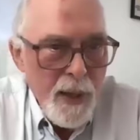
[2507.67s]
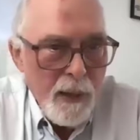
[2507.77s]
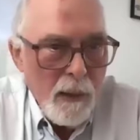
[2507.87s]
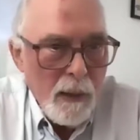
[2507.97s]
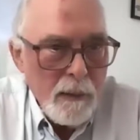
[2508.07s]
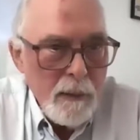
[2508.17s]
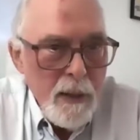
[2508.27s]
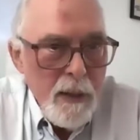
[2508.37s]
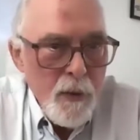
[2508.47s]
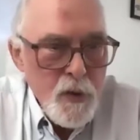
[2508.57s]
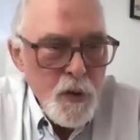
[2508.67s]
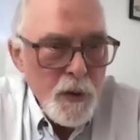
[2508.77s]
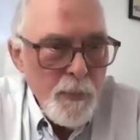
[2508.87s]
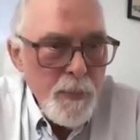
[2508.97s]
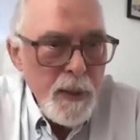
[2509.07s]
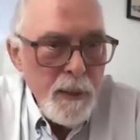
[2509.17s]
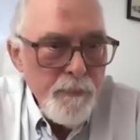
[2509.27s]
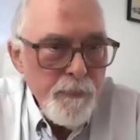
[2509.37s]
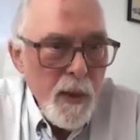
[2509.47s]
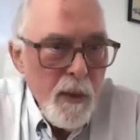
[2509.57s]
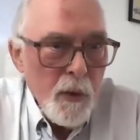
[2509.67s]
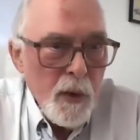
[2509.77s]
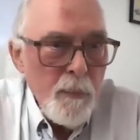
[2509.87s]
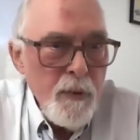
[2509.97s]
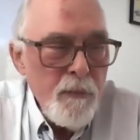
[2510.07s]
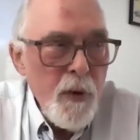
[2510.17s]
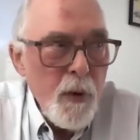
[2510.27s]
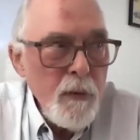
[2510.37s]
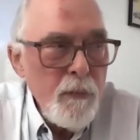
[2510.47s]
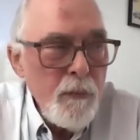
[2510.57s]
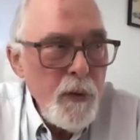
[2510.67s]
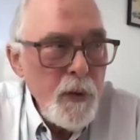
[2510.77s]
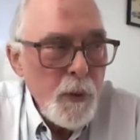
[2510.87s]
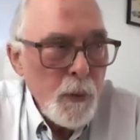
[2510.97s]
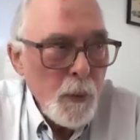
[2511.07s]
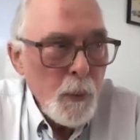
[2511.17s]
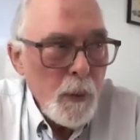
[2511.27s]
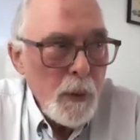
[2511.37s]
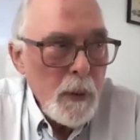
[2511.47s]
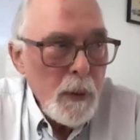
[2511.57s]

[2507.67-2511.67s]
out of luck. There are going to be very few.